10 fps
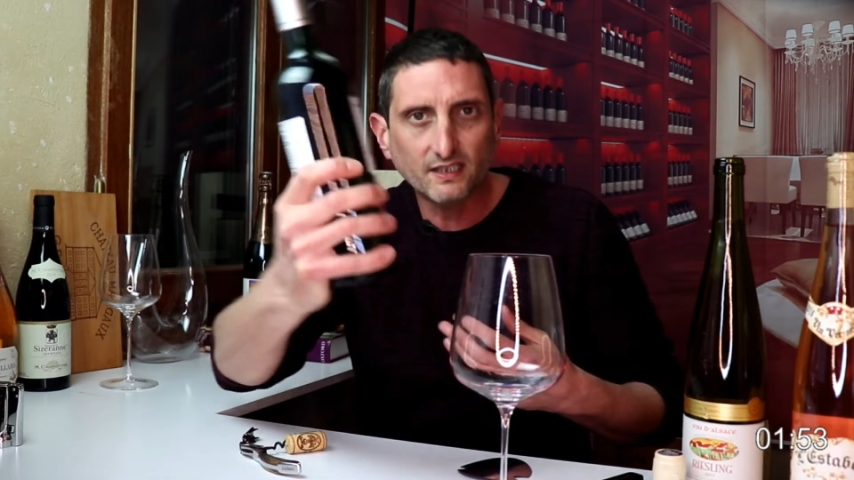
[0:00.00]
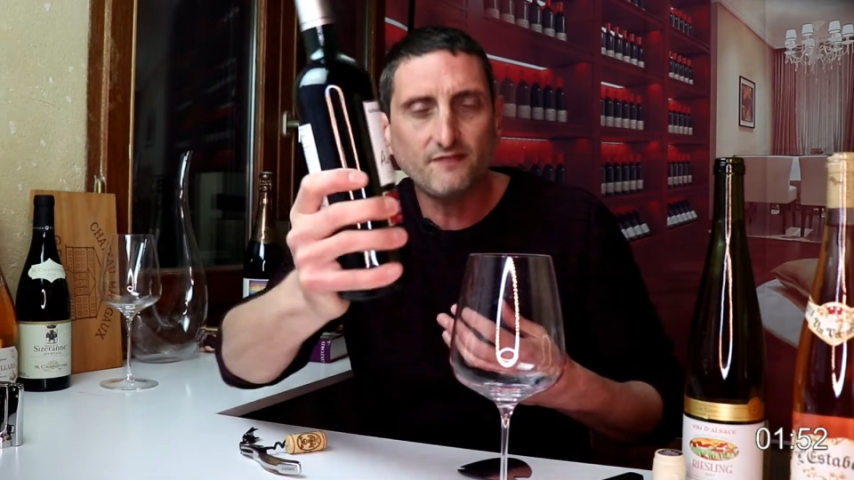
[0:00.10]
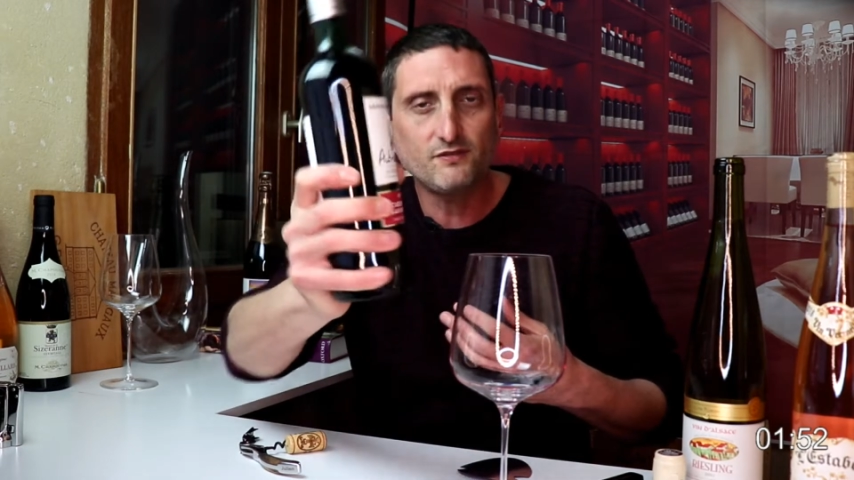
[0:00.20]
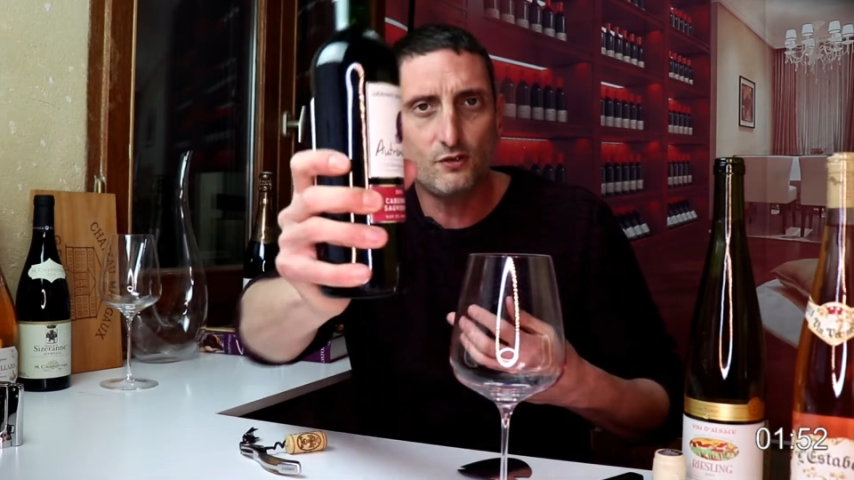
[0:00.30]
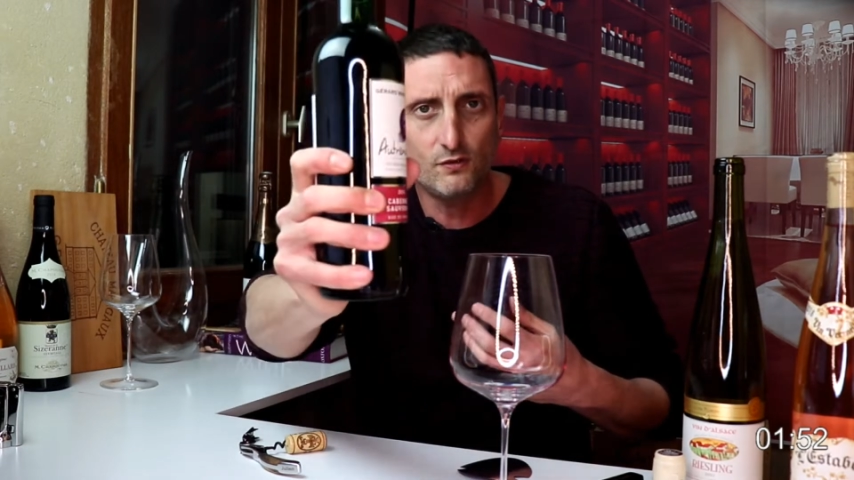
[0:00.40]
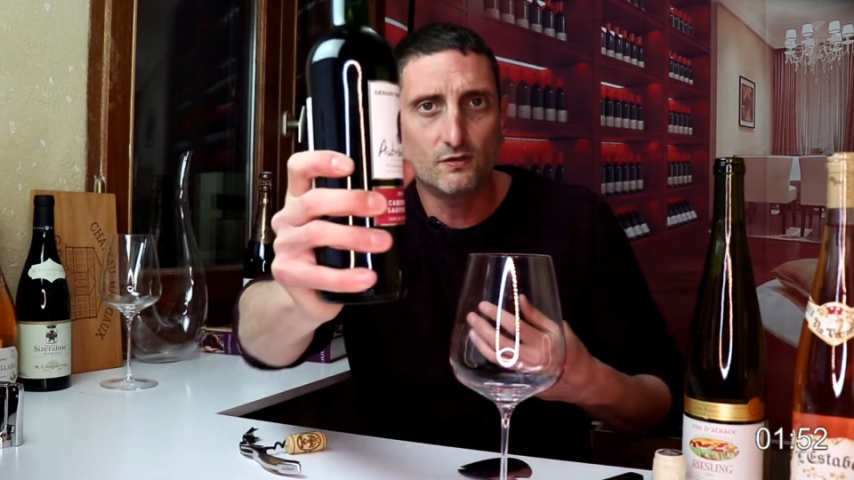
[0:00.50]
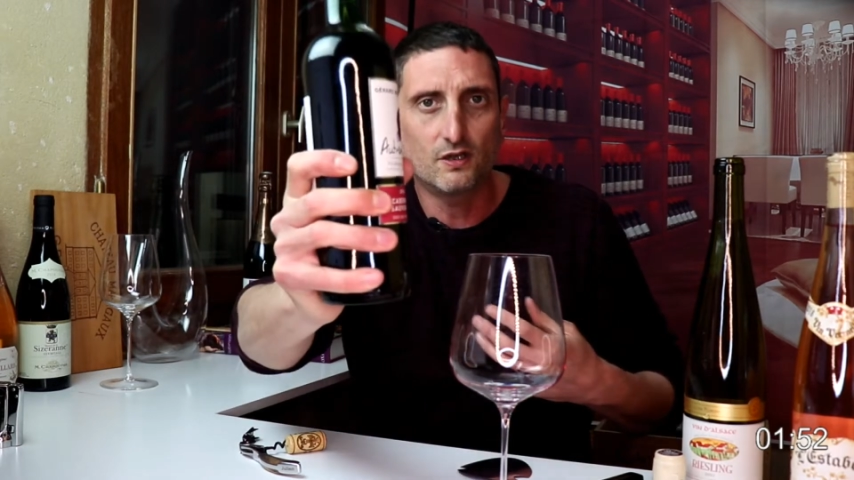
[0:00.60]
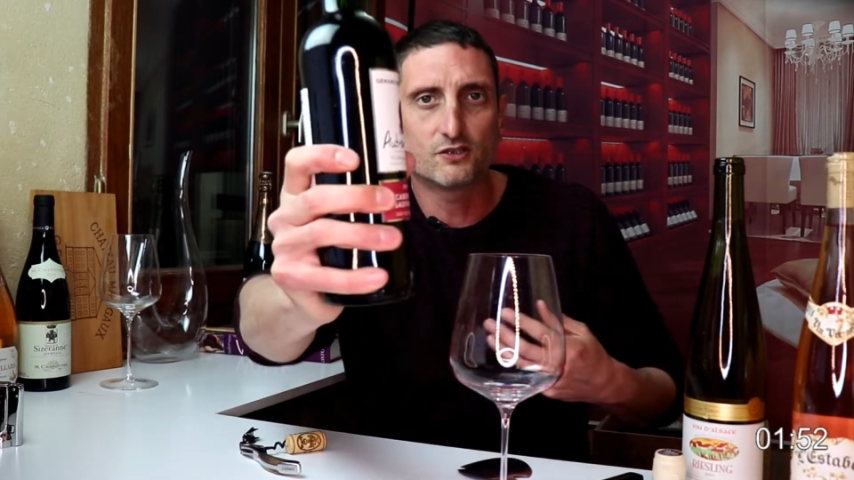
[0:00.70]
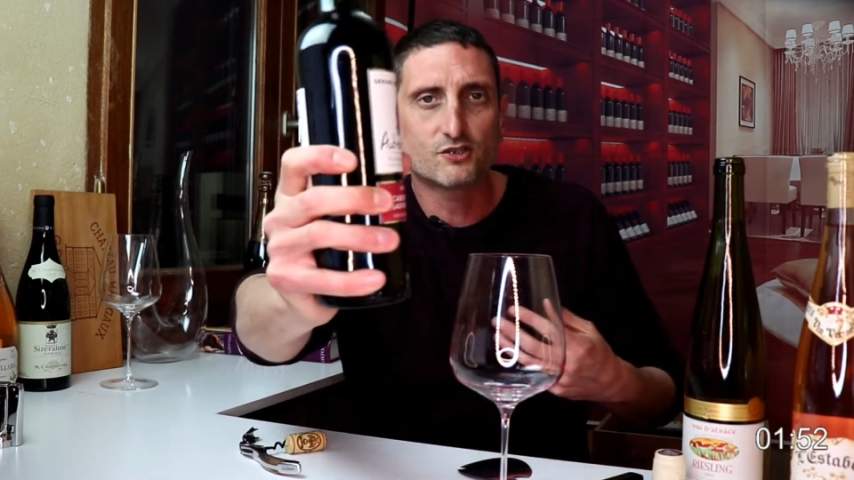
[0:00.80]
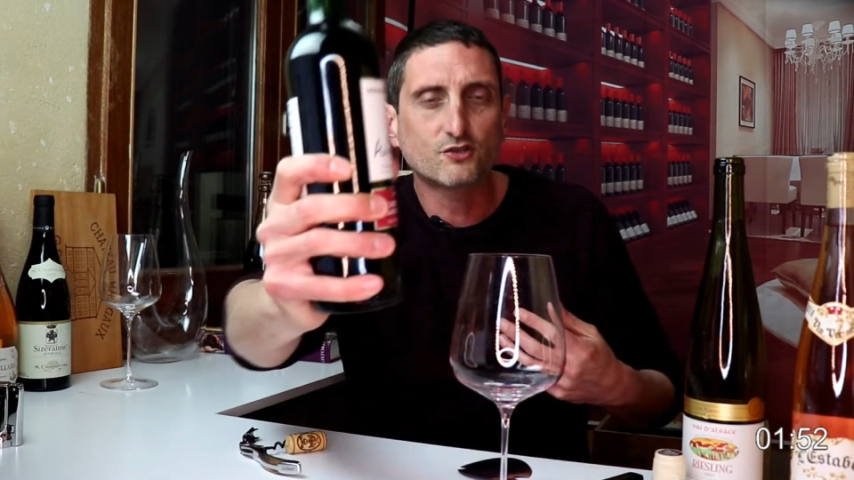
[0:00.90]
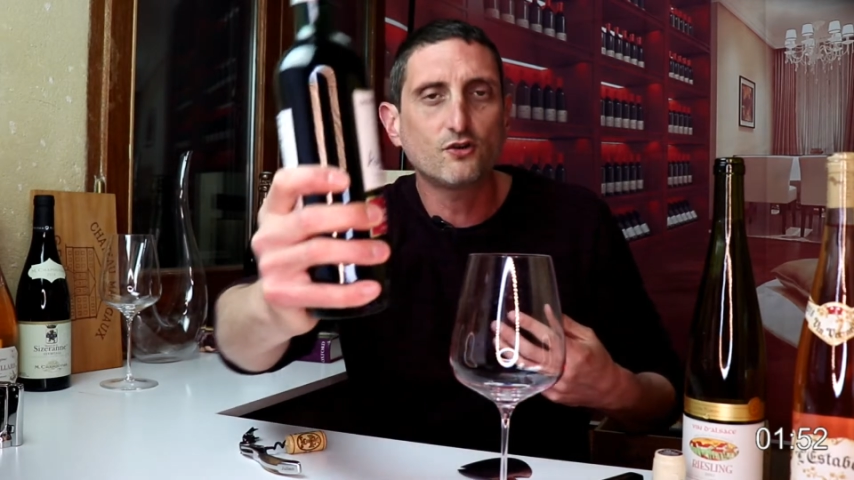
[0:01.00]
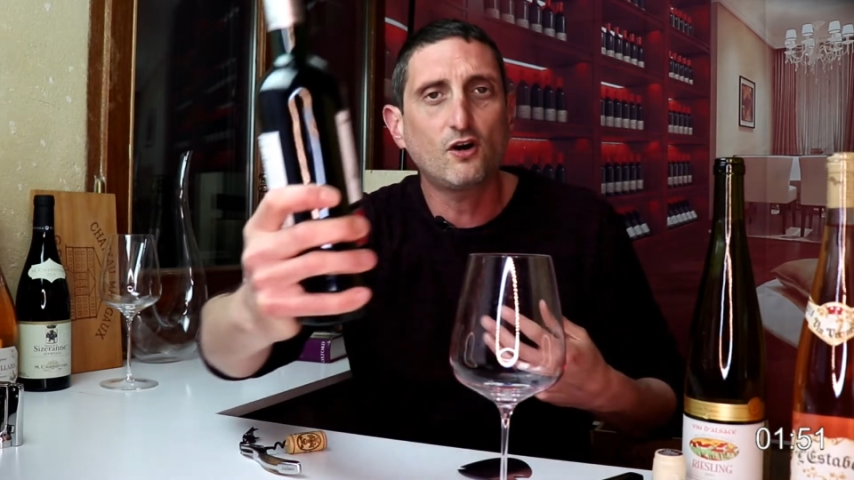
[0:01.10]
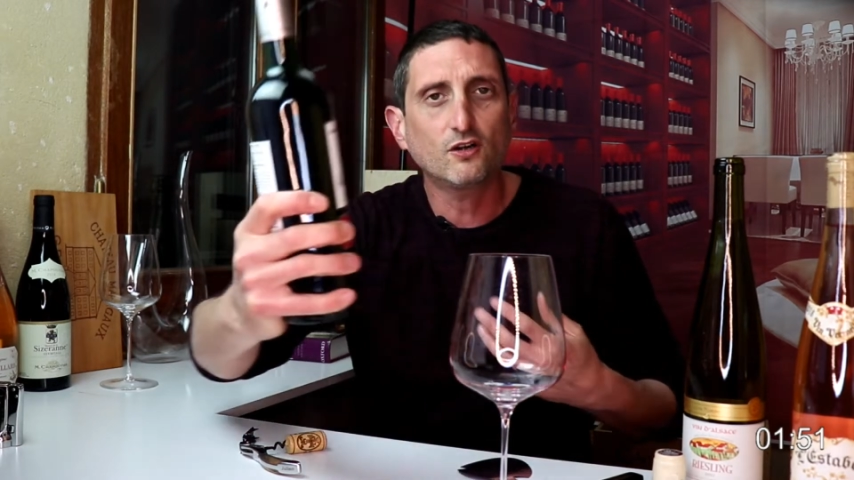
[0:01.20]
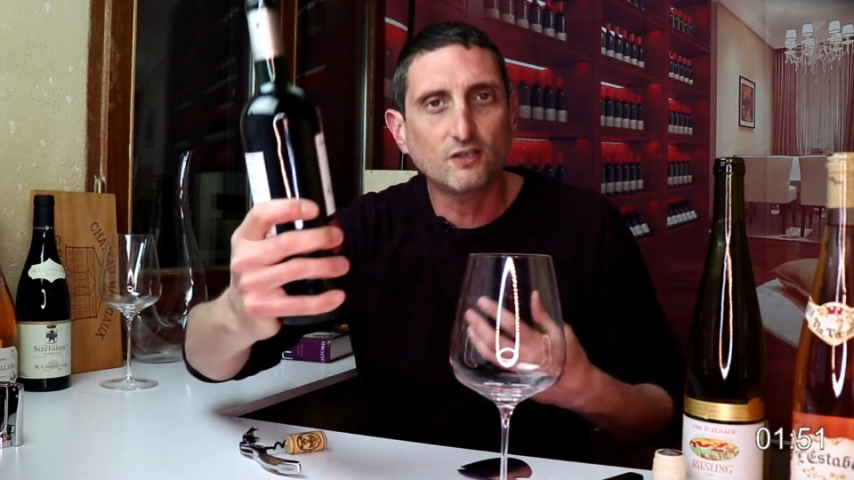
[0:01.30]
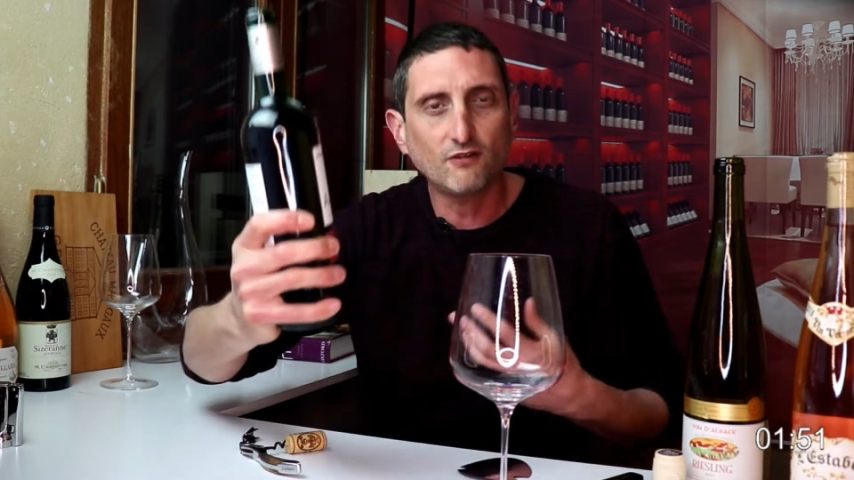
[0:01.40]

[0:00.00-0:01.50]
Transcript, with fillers: gives you a strong,